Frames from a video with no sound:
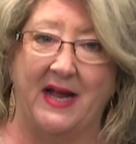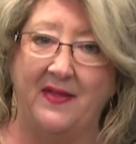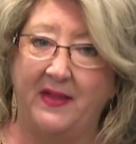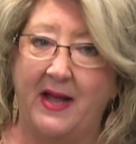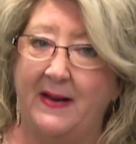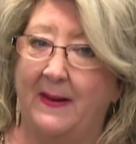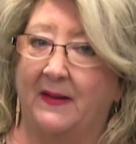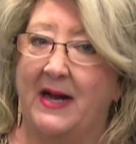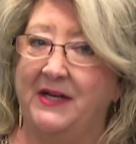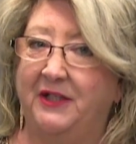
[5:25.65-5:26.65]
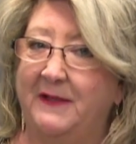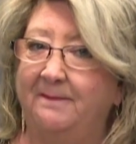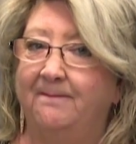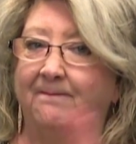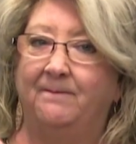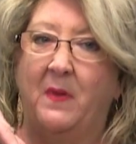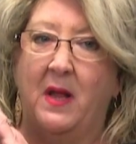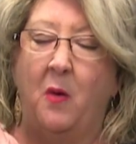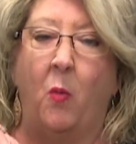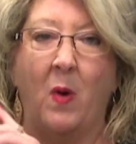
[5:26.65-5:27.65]
And then Elijah
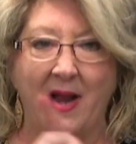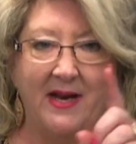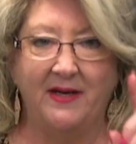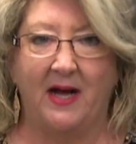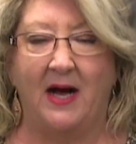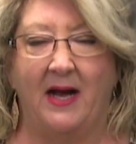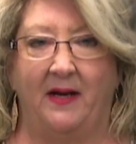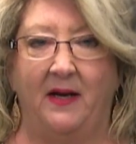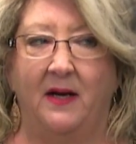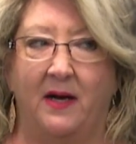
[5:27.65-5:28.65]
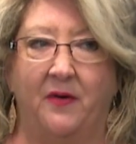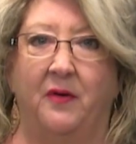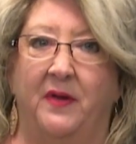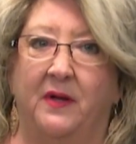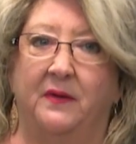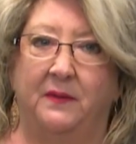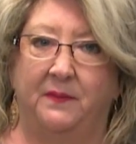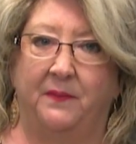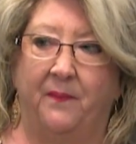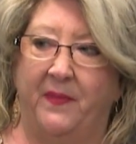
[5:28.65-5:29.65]
went into hiding under the
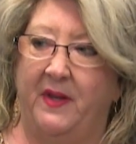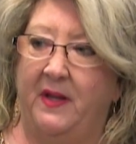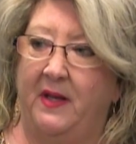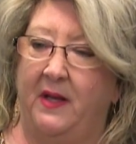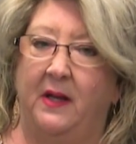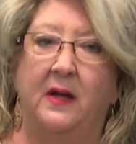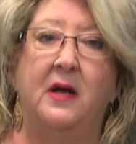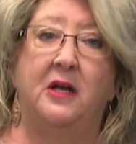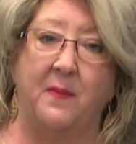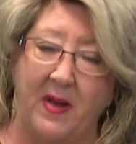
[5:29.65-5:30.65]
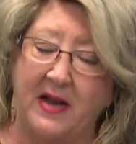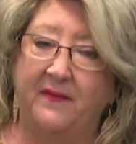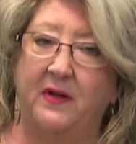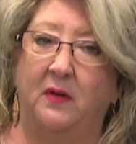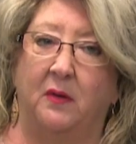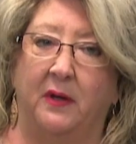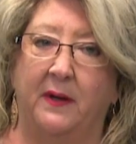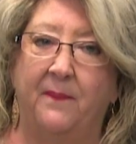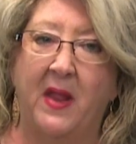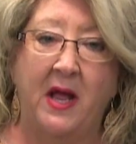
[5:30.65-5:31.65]
the command of the
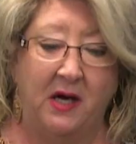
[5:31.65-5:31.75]
Lord.